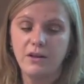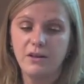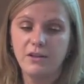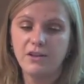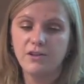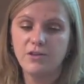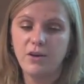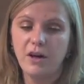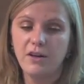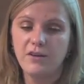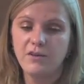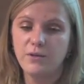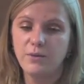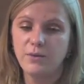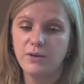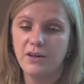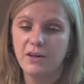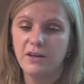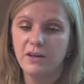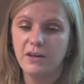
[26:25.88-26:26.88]
try to
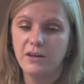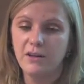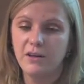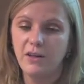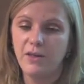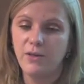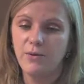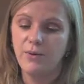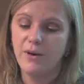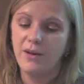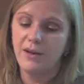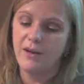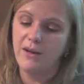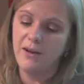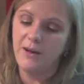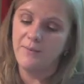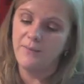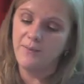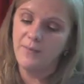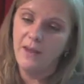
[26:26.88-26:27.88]
work in
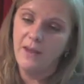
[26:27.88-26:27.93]
Lithuania.